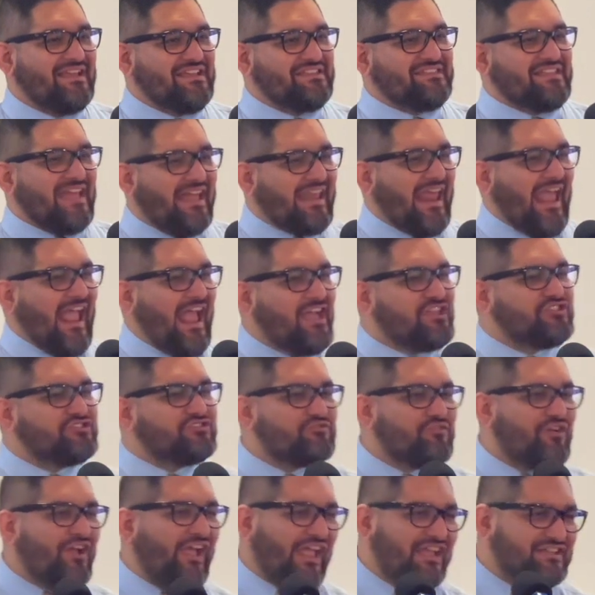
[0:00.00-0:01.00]
that
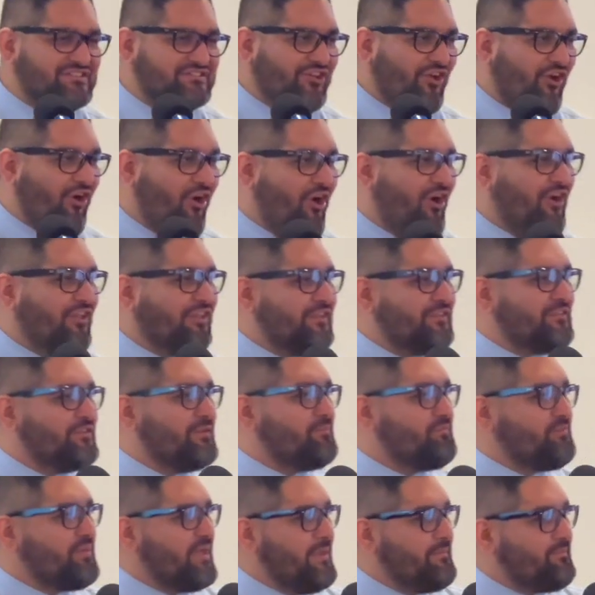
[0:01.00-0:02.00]
Ezra is calling the
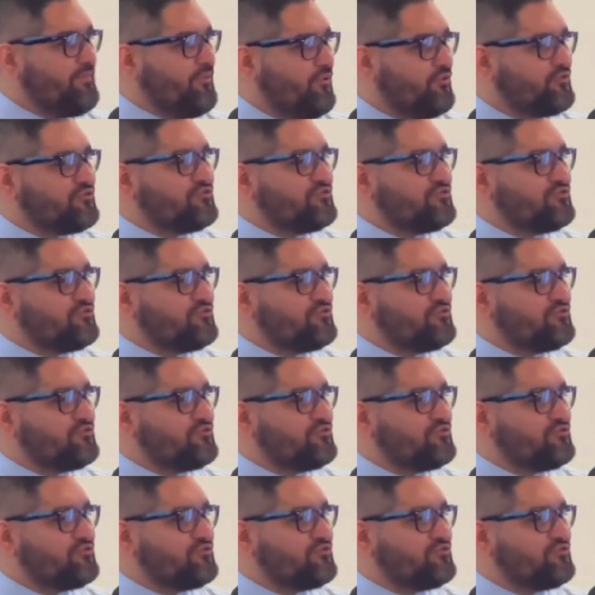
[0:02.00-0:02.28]
people